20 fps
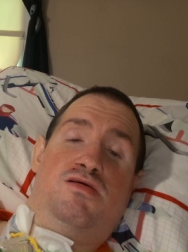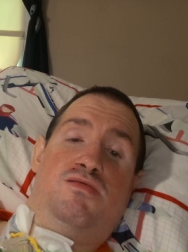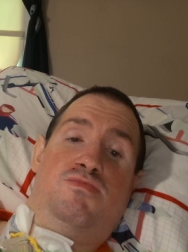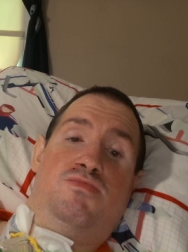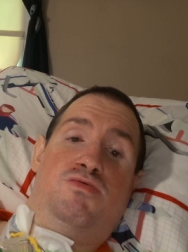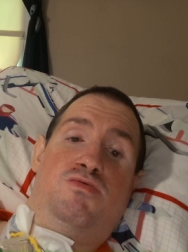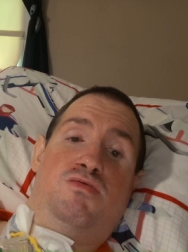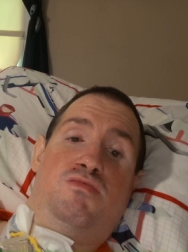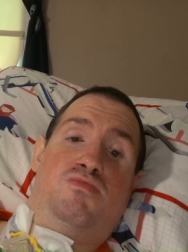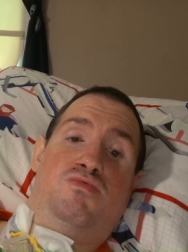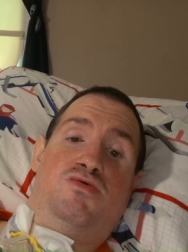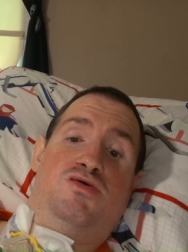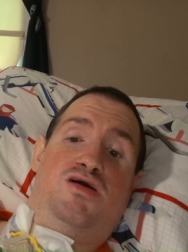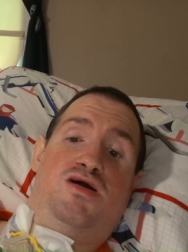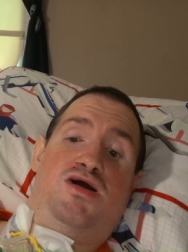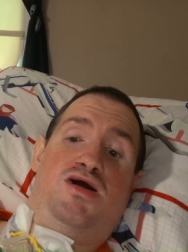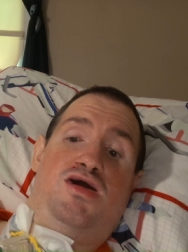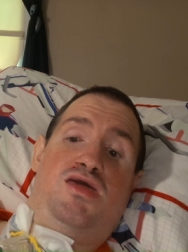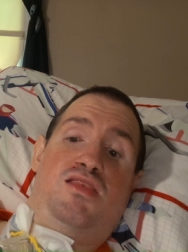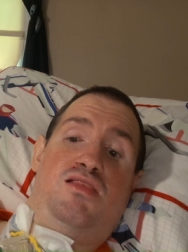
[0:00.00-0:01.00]
If you ever
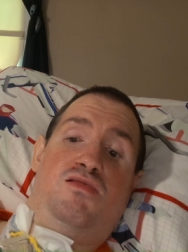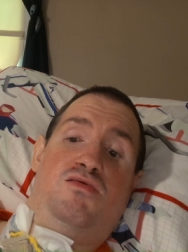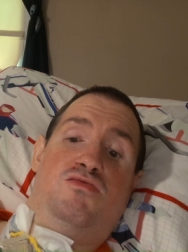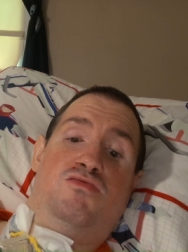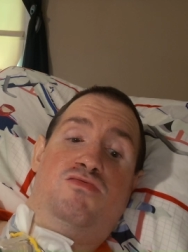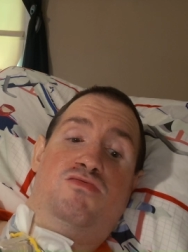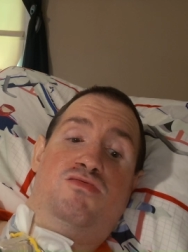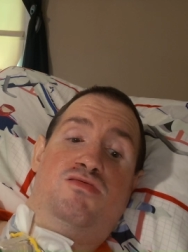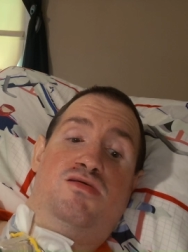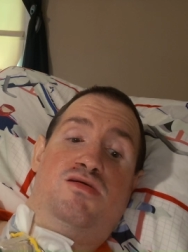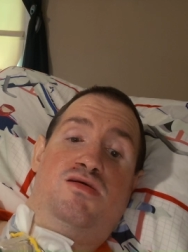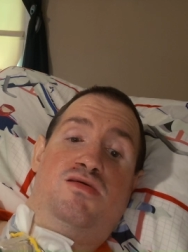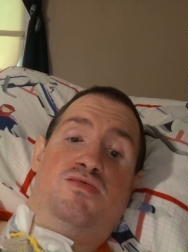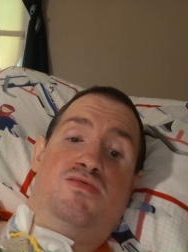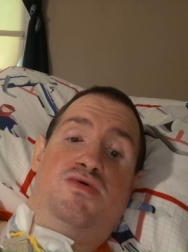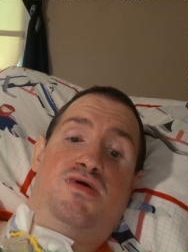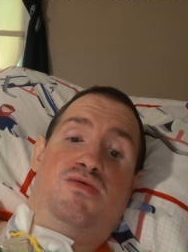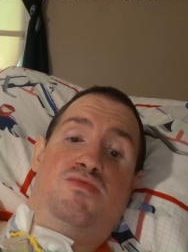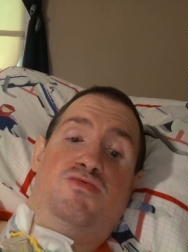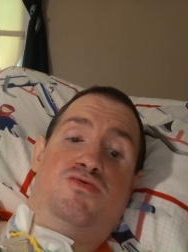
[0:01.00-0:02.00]
got in
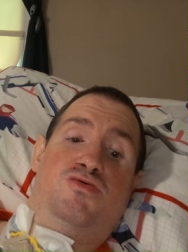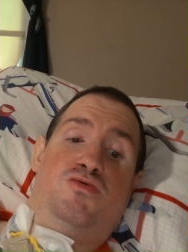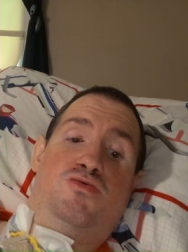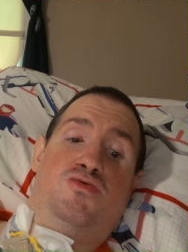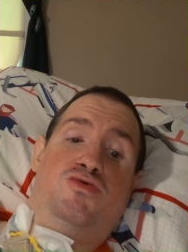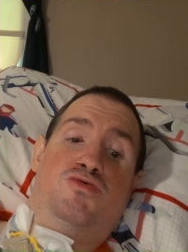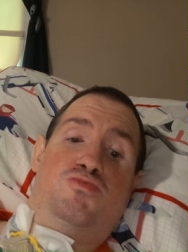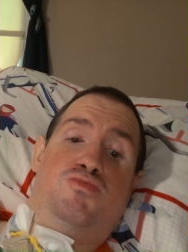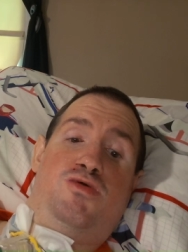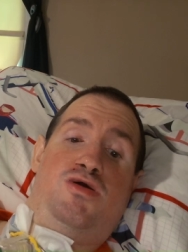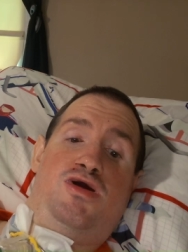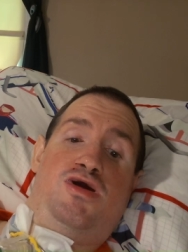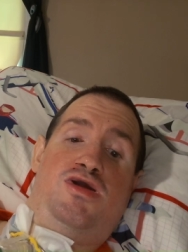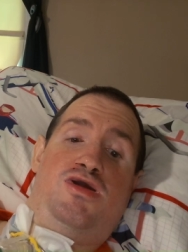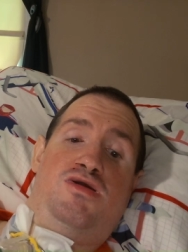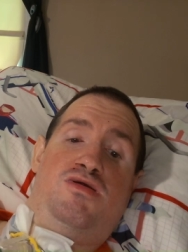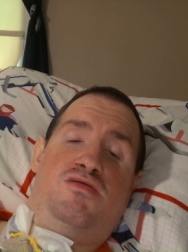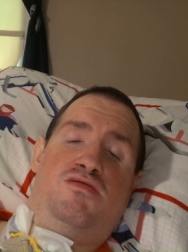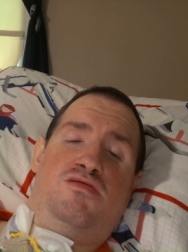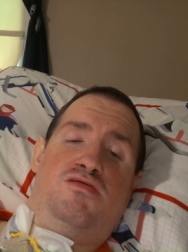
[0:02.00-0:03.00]
Dave Schultz's
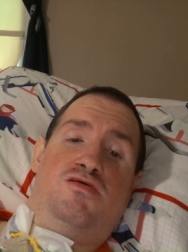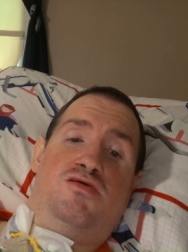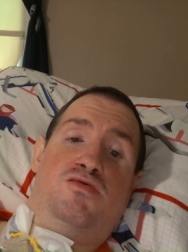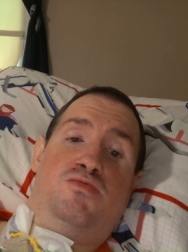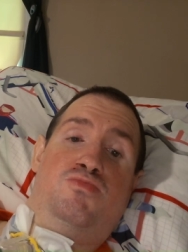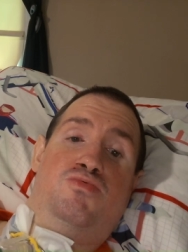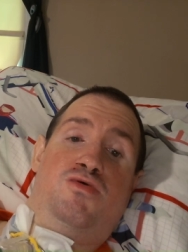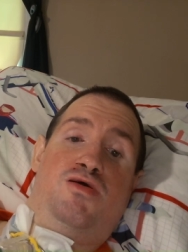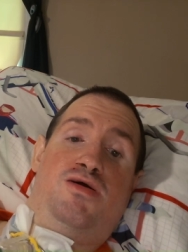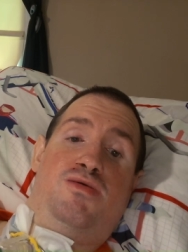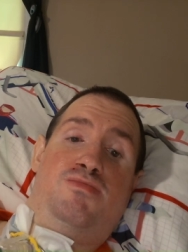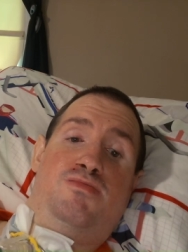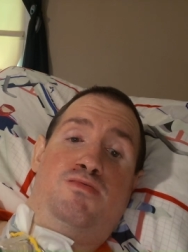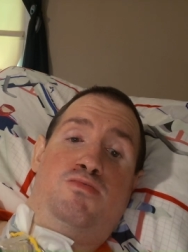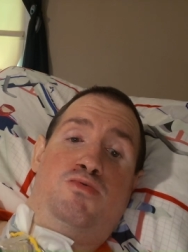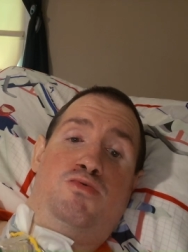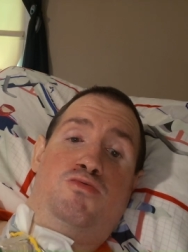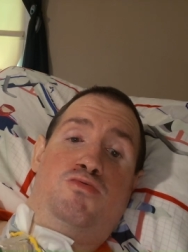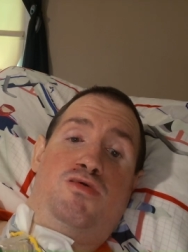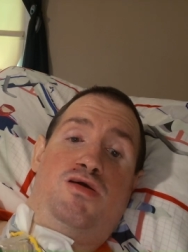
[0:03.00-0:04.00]
way, you probably
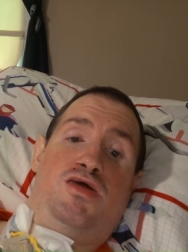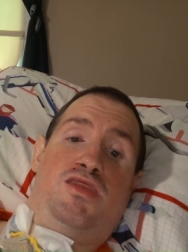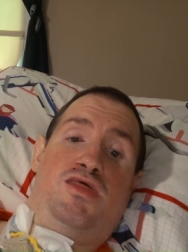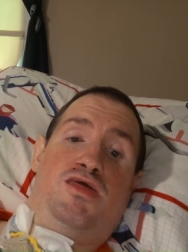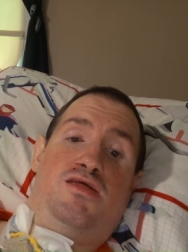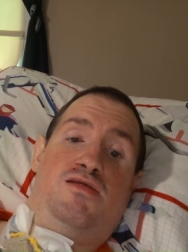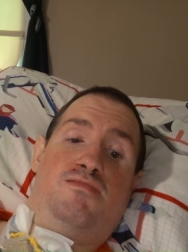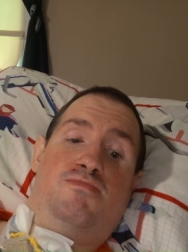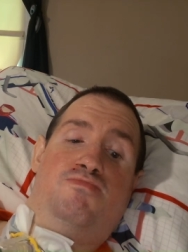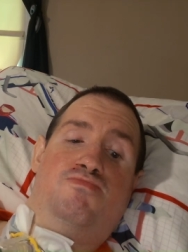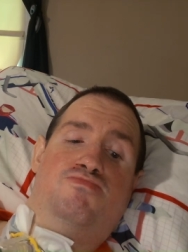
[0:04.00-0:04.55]
regret it.